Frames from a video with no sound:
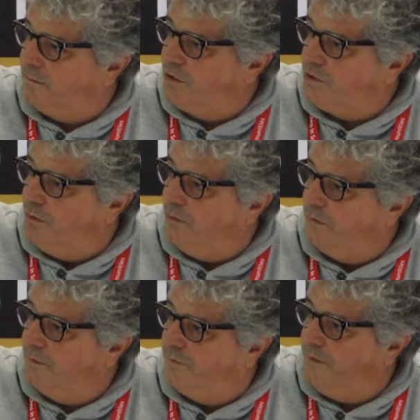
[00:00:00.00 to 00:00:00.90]
me show you,
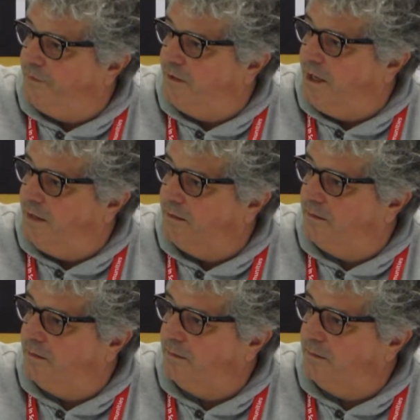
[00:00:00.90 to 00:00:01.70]
the 58,